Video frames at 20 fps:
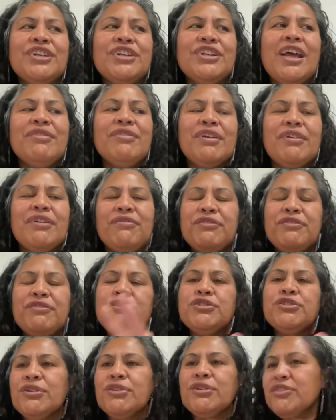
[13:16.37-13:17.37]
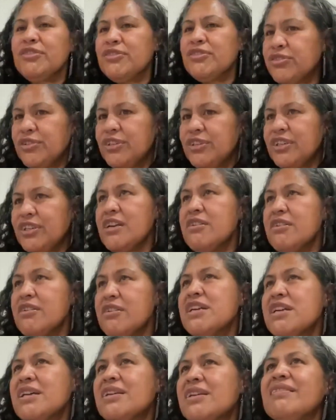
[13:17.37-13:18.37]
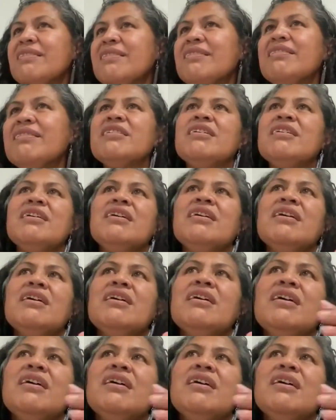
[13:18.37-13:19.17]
not having a future in certain areas,